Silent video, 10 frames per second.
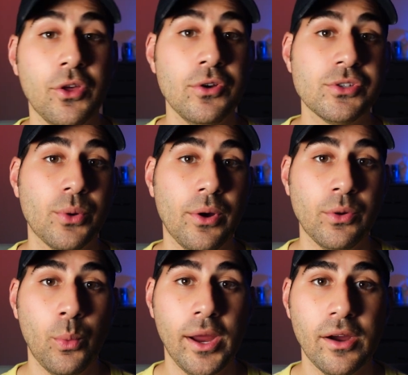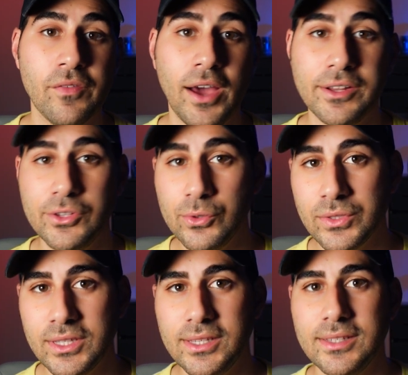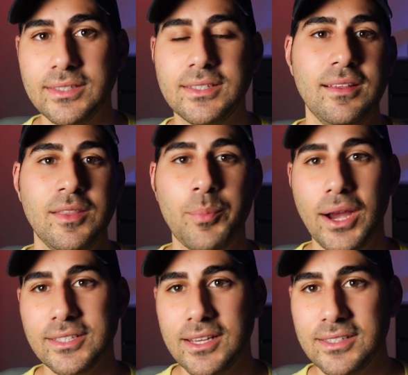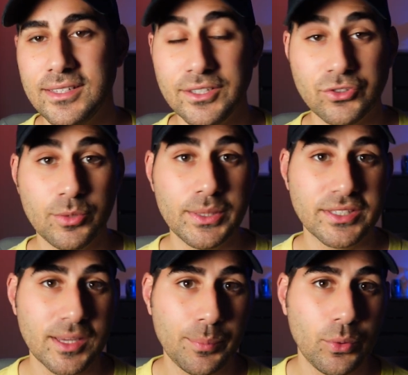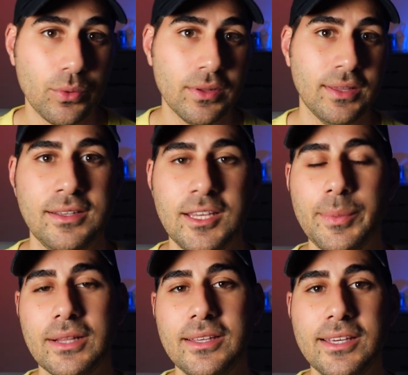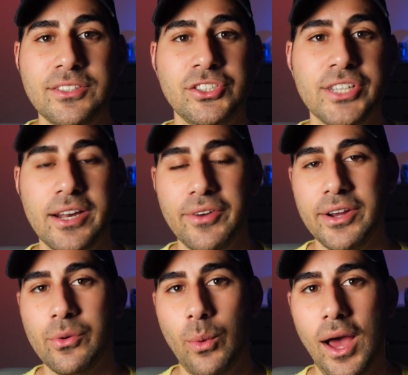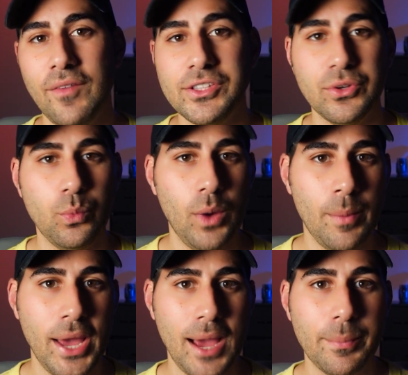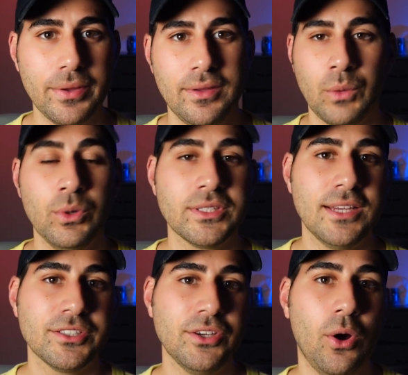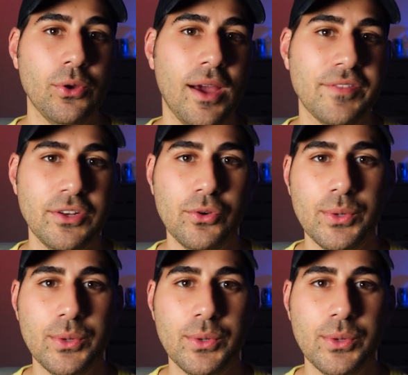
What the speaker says: those who are unaware of how to use these, the process is extremely simple. Typically, each generator will have its own web app, where essentially all you have to do